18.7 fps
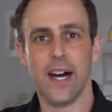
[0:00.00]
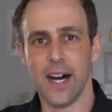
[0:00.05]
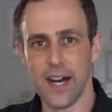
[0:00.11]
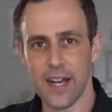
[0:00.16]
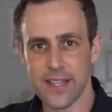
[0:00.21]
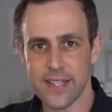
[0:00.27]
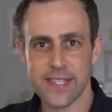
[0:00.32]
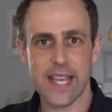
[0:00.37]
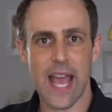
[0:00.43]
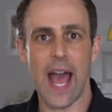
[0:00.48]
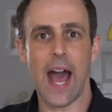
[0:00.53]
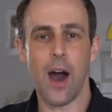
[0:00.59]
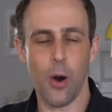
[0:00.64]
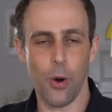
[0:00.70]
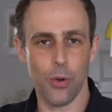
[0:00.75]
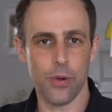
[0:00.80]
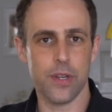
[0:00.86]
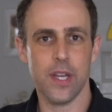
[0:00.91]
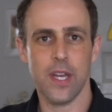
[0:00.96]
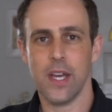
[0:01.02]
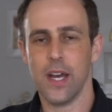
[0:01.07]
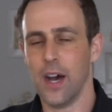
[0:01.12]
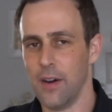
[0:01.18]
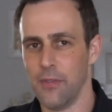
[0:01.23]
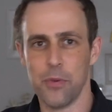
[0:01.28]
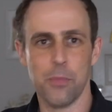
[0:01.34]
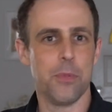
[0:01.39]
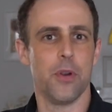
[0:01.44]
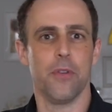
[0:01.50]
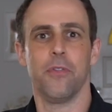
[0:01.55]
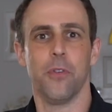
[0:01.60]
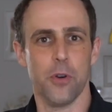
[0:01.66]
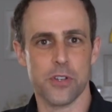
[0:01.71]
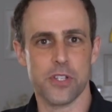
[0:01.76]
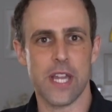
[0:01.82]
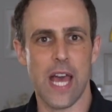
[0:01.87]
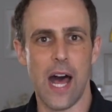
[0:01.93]
Uh, sound uh, from their
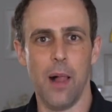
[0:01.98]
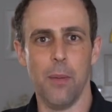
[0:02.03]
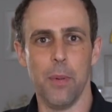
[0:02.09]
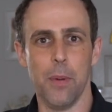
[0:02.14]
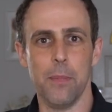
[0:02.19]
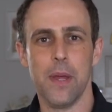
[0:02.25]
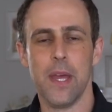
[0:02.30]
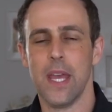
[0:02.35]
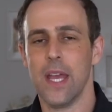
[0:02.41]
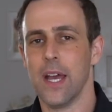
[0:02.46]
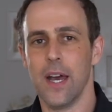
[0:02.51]
first album,